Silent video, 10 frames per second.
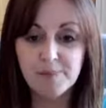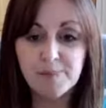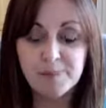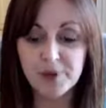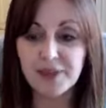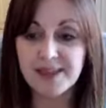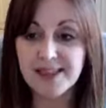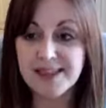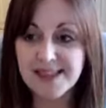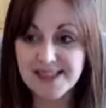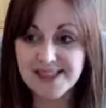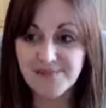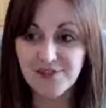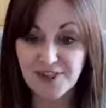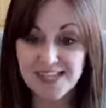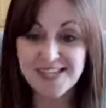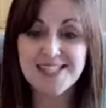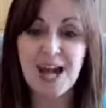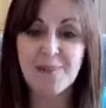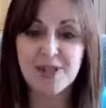But for this
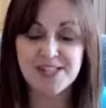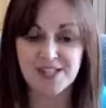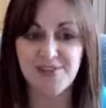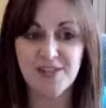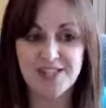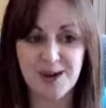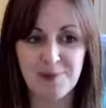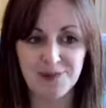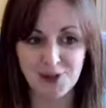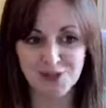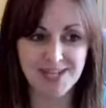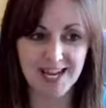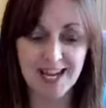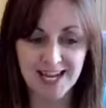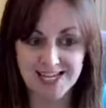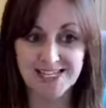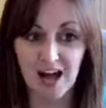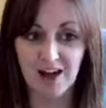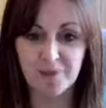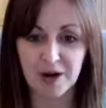time, because it's the first time I've launched it, it is
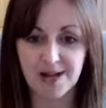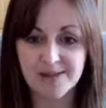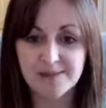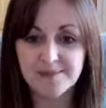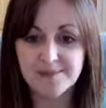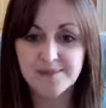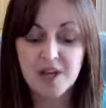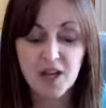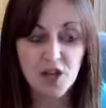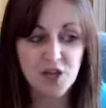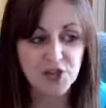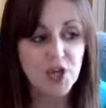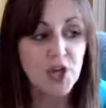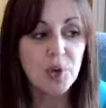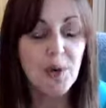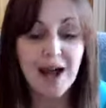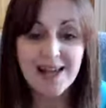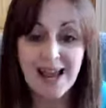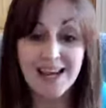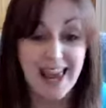half price. So you are
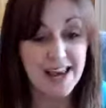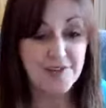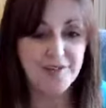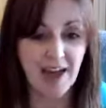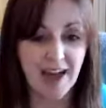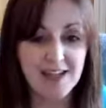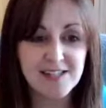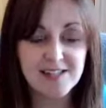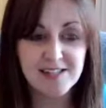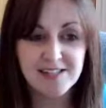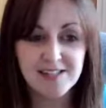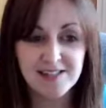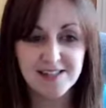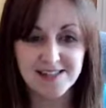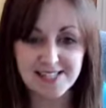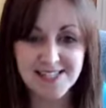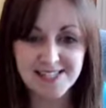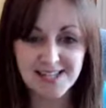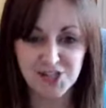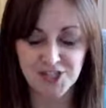getting, in effect, these
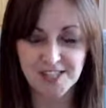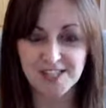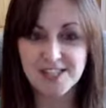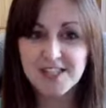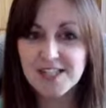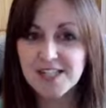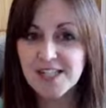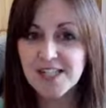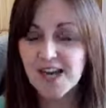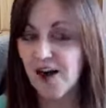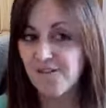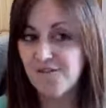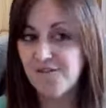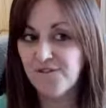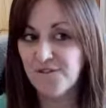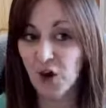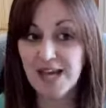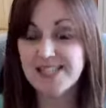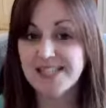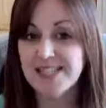sessions for
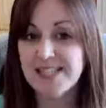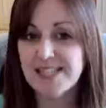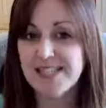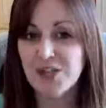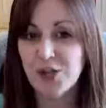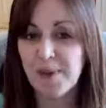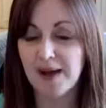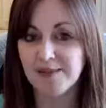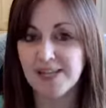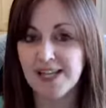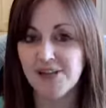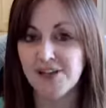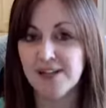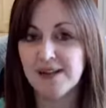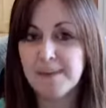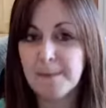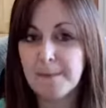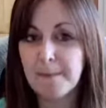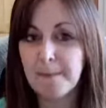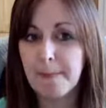less than £62 a session,
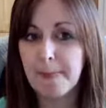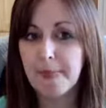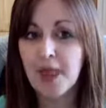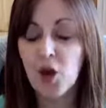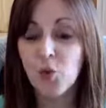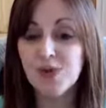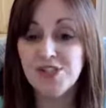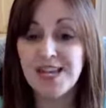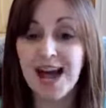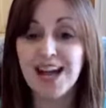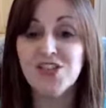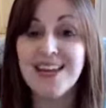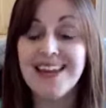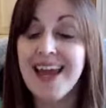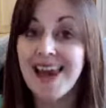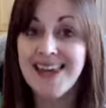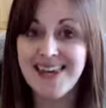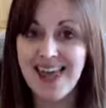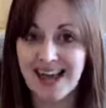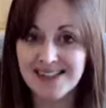which is actually
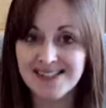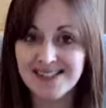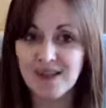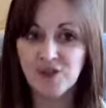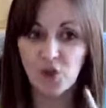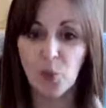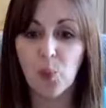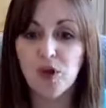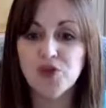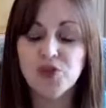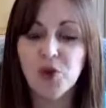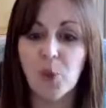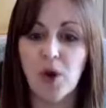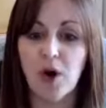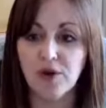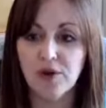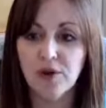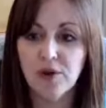less than a one-to-one